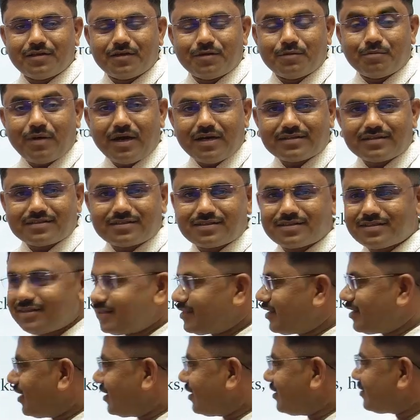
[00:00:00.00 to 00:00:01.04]
but
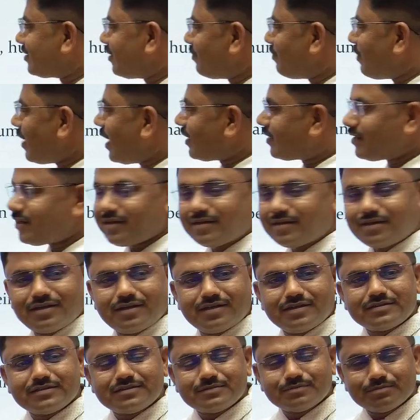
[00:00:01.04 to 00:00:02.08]
here is the matter. In
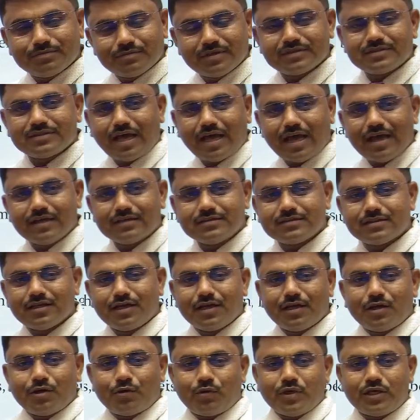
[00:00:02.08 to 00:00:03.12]
science
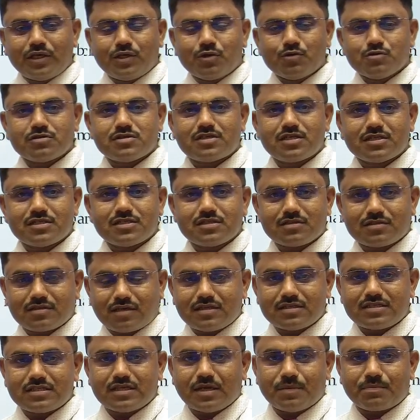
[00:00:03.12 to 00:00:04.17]
we use this
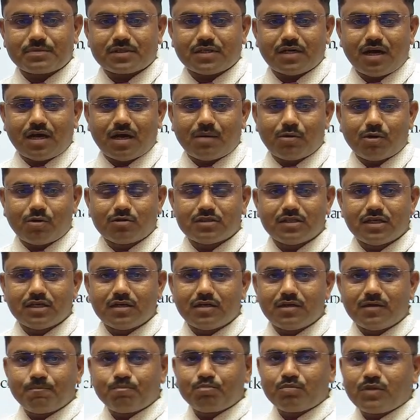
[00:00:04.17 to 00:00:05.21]
concept about
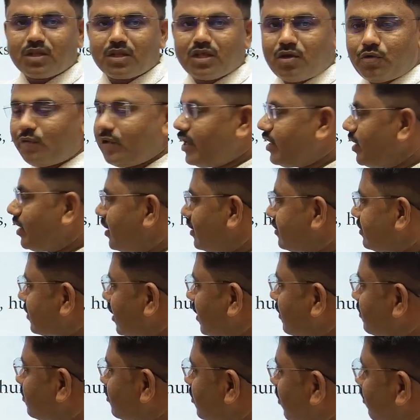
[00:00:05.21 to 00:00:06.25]
the various types of